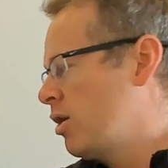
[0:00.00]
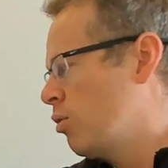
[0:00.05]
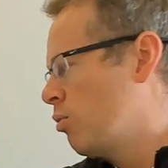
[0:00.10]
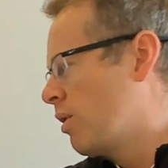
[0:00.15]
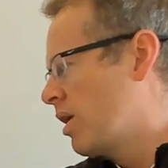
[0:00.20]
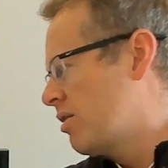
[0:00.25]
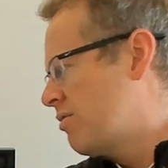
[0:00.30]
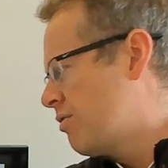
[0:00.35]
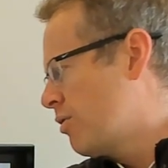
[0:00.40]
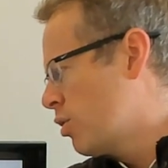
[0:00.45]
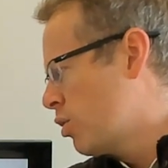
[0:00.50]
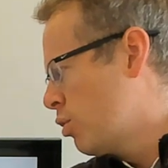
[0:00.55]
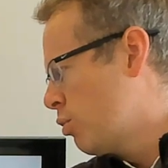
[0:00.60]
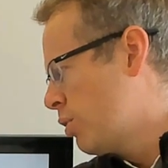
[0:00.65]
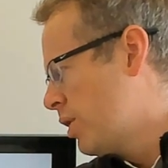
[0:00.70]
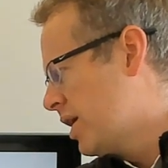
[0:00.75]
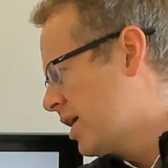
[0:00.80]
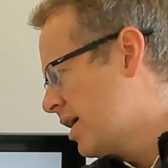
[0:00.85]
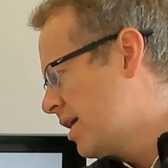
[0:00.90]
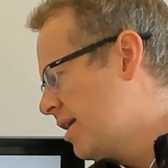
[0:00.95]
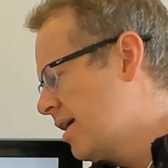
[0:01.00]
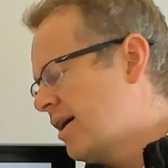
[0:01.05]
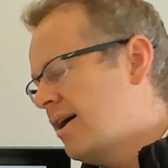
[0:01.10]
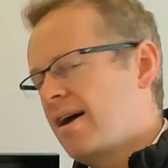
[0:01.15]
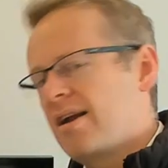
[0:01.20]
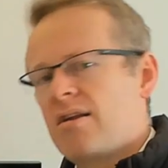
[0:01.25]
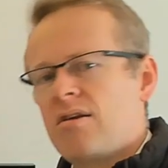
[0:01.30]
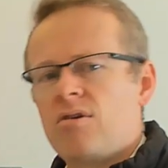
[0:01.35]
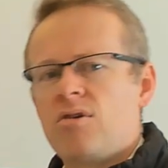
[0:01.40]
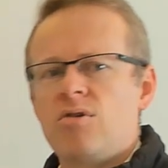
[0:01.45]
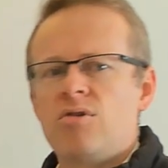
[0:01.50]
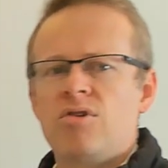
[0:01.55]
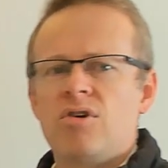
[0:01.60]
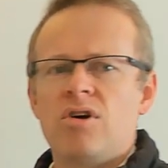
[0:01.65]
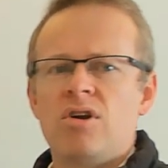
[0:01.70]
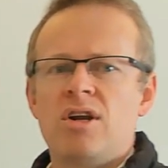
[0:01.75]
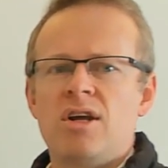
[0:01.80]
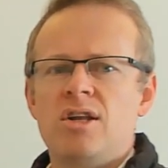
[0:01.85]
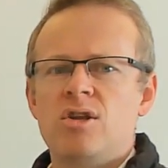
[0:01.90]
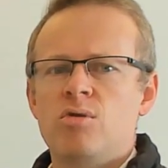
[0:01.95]
You wait for your weak indicator to
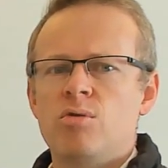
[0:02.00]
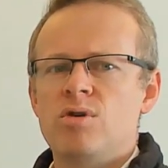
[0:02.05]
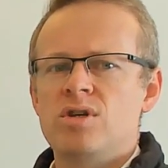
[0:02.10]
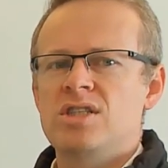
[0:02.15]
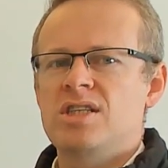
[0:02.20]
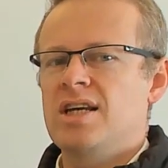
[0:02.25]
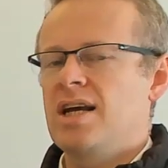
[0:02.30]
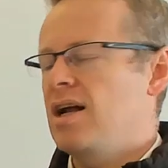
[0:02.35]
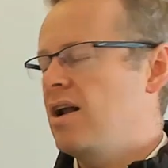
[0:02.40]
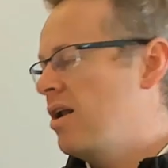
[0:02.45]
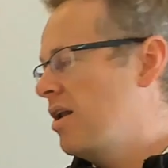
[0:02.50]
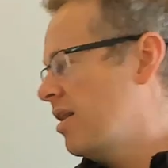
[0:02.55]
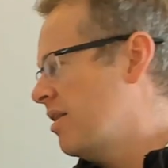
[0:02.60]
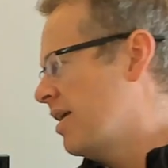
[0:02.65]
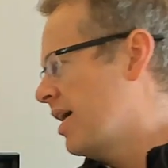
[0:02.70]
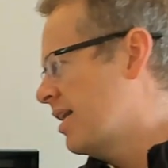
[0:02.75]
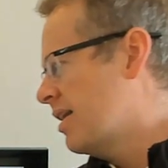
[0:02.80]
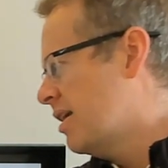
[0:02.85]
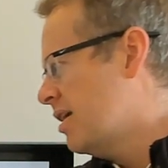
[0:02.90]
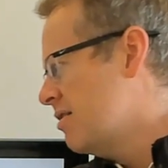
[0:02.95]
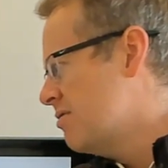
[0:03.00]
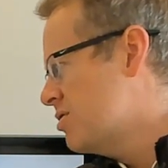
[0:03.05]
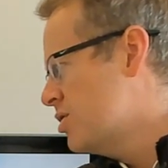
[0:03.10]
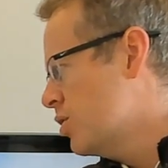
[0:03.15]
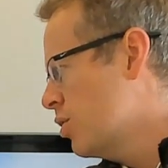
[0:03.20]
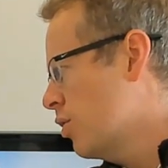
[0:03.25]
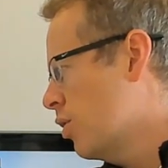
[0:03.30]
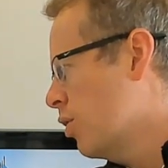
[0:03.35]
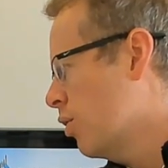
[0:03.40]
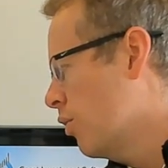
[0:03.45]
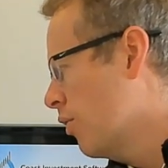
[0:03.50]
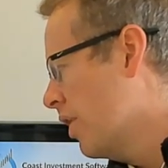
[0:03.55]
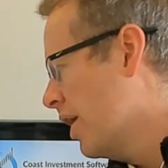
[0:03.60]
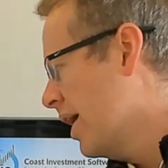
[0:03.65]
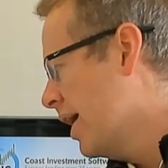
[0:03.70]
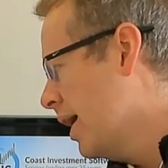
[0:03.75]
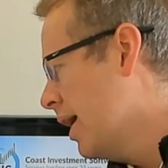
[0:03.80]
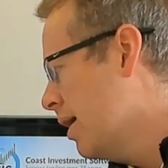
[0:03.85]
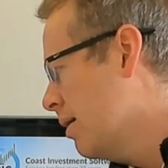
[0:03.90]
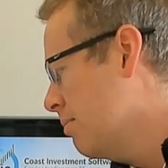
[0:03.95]
turn into a sell. That gives you
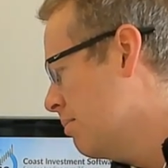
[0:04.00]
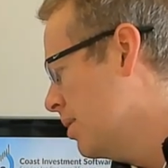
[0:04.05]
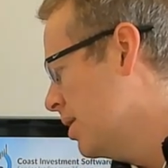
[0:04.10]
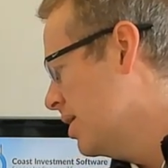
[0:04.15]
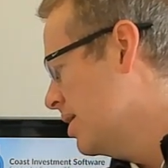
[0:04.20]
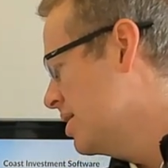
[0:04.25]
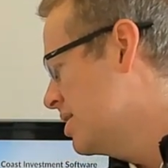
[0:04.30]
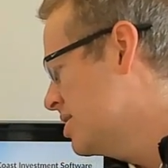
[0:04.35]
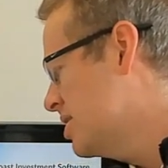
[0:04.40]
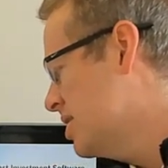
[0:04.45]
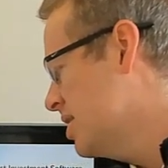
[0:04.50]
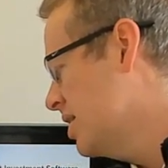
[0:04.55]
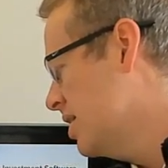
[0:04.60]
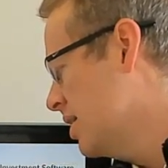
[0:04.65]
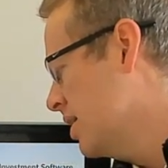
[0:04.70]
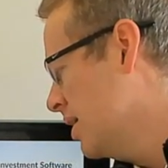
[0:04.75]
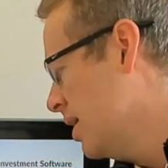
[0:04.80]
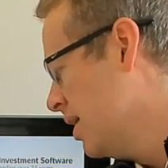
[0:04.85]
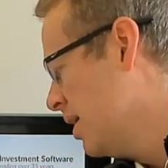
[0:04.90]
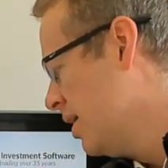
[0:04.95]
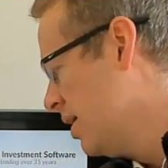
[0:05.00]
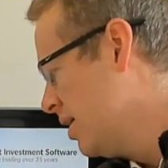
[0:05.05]
your A, B, C